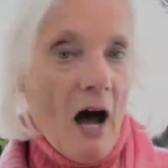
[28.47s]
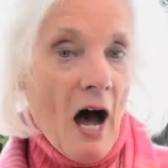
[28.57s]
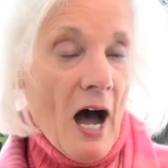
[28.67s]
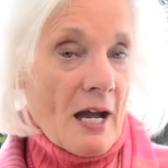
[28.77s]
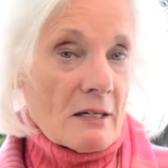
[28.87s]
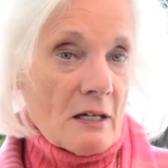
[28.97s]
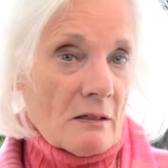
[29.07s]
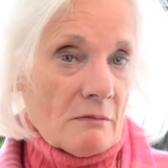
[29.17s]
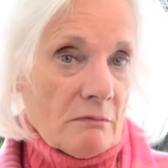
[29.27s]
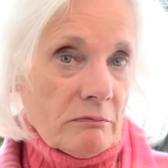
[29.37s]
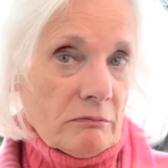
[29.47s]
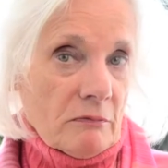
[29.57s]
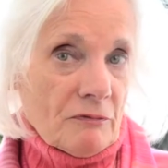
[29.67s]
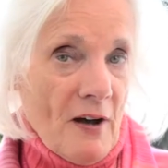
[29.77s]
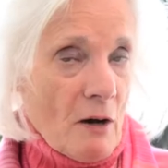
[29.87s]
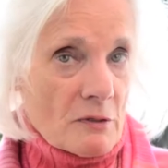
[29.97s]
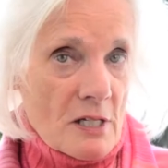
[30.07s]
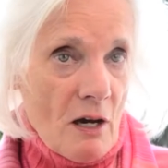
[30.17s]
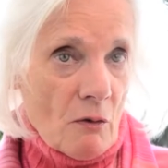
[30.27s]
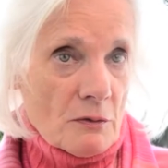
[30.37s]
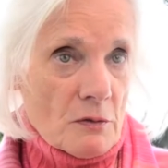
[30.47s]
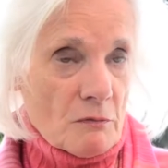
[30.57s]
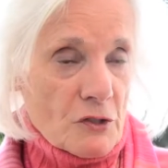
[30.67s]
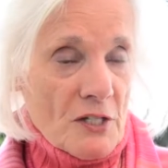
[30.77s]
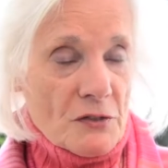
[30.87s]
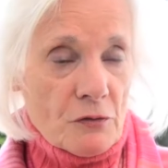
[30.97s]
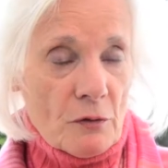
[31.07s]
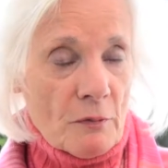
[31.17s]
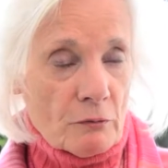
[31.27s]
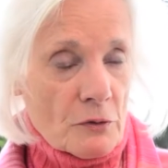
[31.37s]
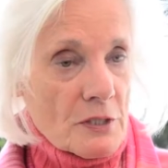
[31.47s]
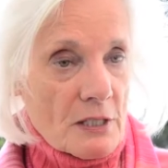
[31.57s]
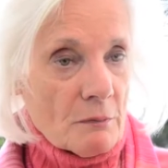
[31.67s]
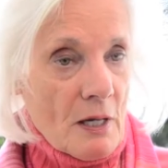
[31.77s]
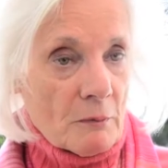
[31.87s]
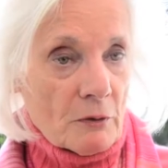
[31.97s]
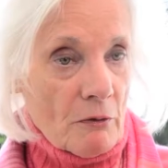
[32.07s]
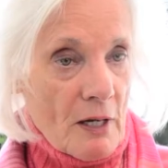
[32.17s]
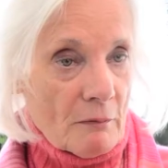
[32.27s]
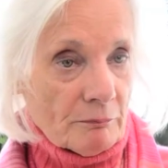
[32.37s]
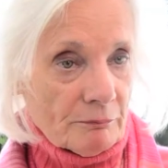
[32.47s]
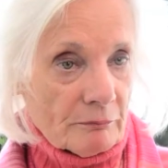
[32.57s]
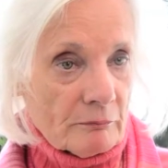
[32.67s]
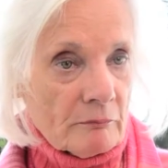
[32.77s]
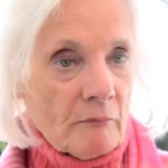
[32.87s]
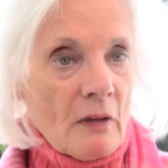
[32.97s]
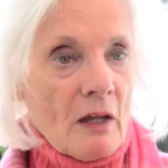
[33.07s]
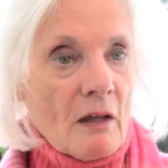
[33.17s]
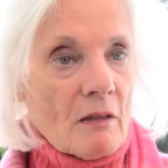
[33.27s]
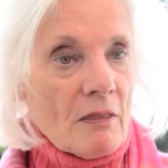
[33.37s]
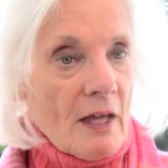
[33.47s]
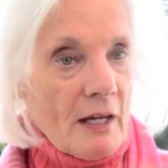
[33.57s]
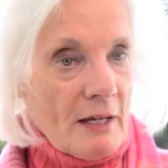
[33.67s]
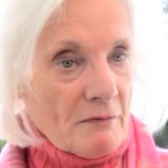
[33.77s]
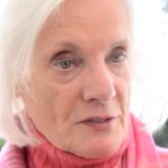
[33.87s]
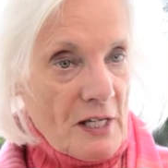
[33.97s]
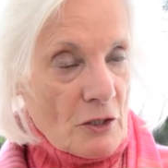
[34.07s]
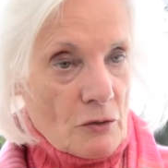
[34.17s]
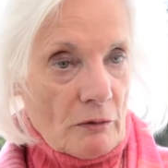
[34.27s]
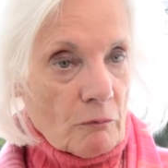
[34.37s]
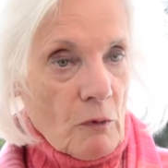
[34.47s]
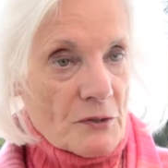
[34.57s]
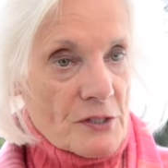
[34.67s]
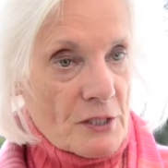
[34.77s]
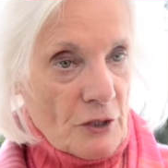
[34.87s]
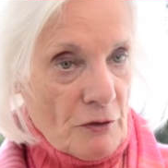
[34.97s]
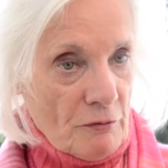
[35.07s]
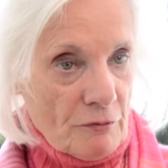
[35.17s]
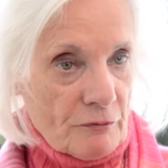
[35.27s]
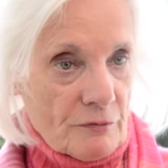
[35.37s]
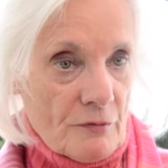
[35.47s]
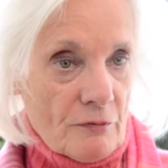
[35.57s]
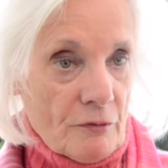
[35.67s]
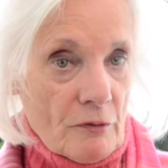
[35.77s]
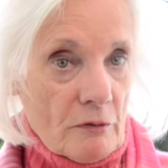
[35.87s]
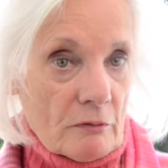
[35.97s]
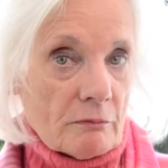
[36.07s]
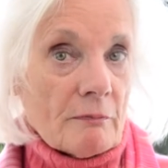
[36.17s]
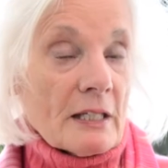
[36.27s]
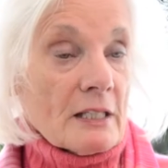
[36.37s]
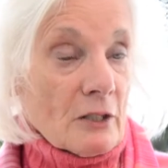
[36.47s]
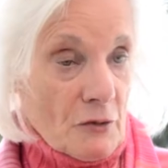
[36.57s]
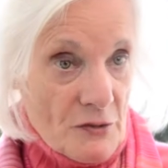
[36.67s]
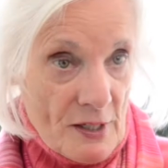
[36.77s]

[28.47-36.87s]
I uh, found out just from a routine mammogram that I've scheduled once a year for many years.